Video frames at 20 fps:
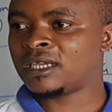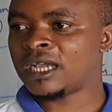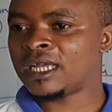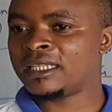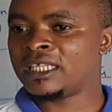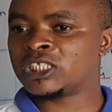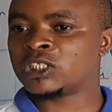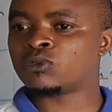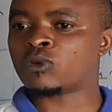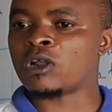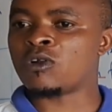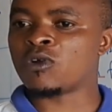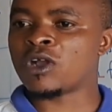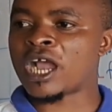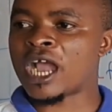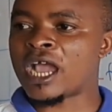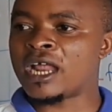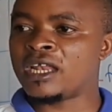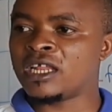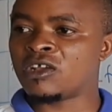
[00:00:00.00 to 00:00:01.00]
this one
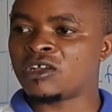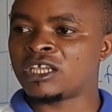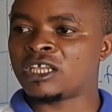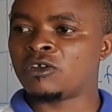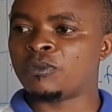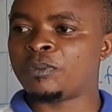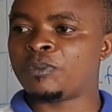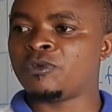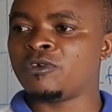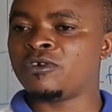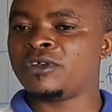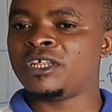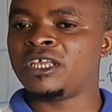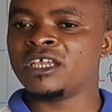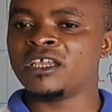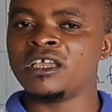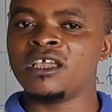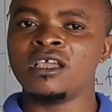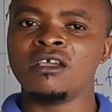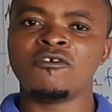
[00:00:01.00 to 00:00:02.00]
can keep building,
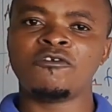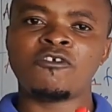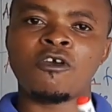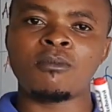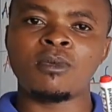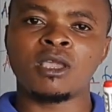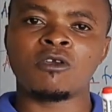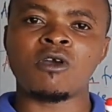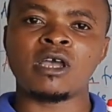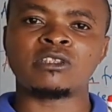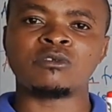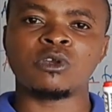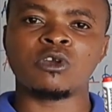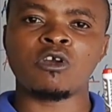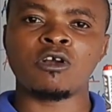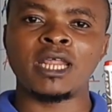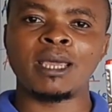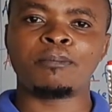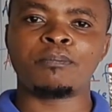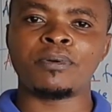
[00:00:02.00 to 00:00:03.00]
forming what we call
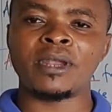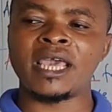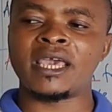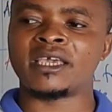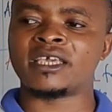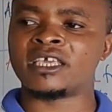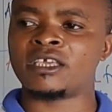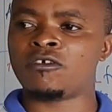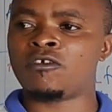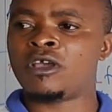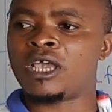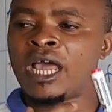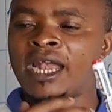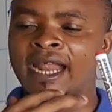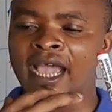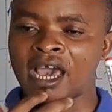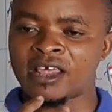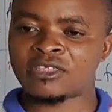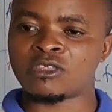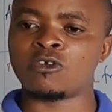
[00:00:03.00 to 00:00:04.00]
a plaque or an
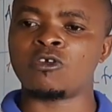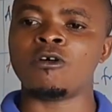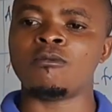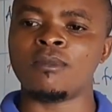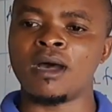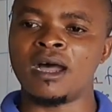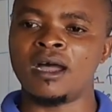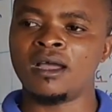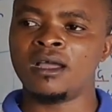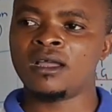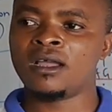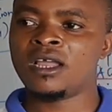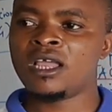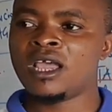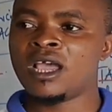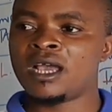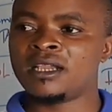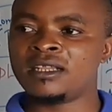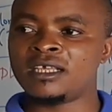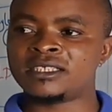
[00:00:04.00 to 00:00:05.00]
atheroma.
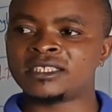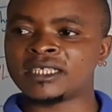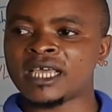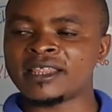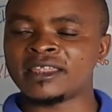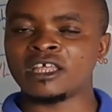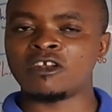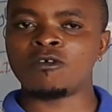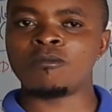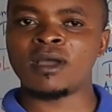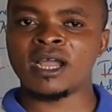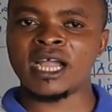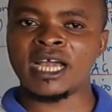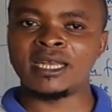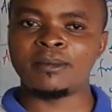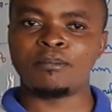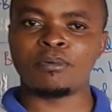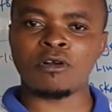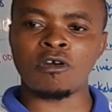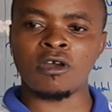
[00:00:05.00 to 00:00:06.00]
And this atheroma can
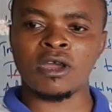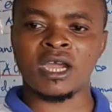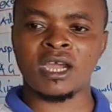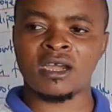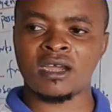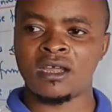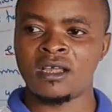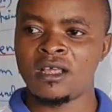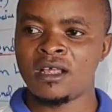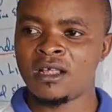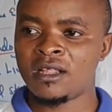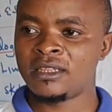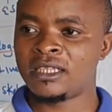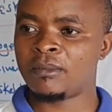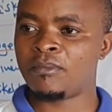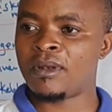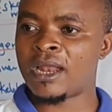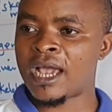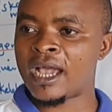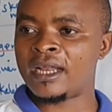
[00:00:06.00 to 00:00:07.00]
block the
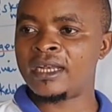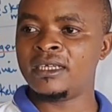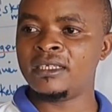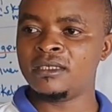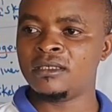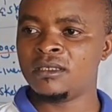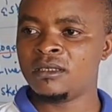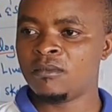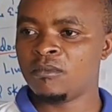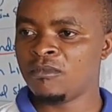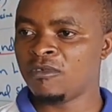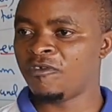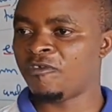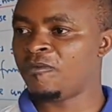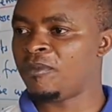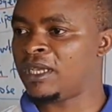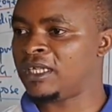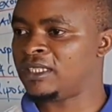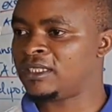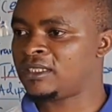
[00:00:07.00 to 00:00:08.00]
blood
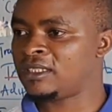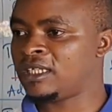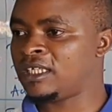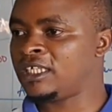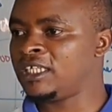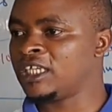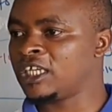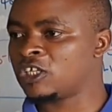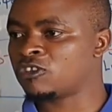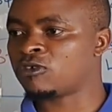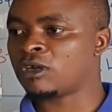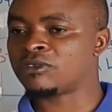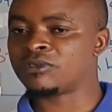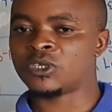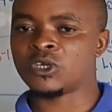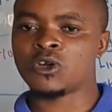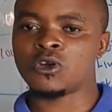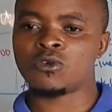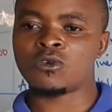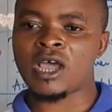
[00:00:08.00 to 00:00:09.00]
movement, leading to what we
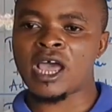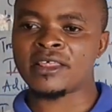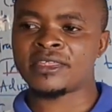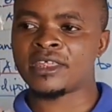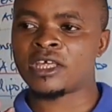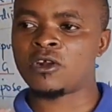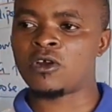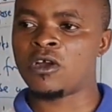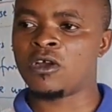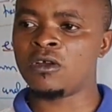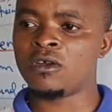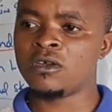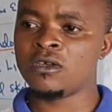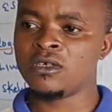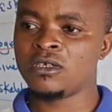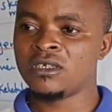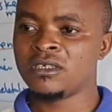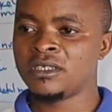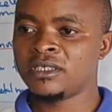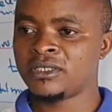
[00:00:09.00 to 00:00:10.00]
call
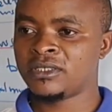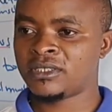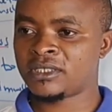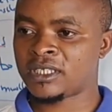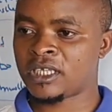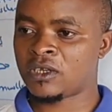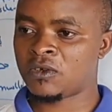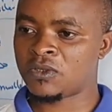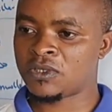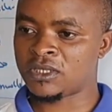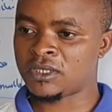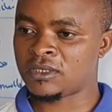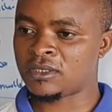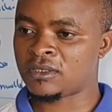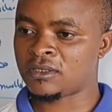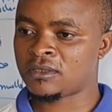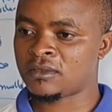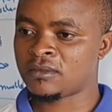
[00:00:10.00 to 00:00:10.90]
atherosclerosis.